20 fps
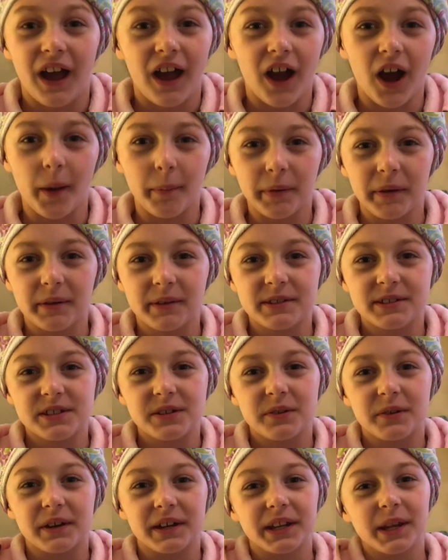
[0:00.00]
Hope you
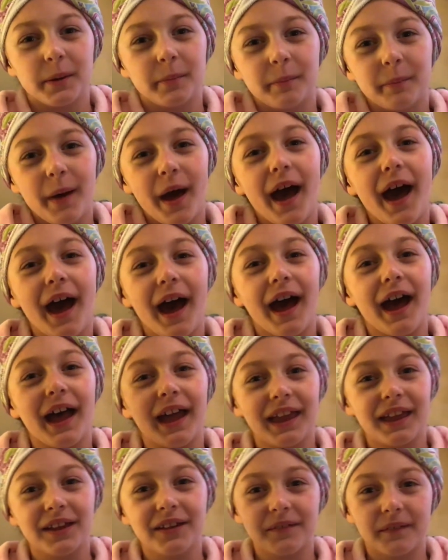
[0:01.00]
enjoyed. Bye!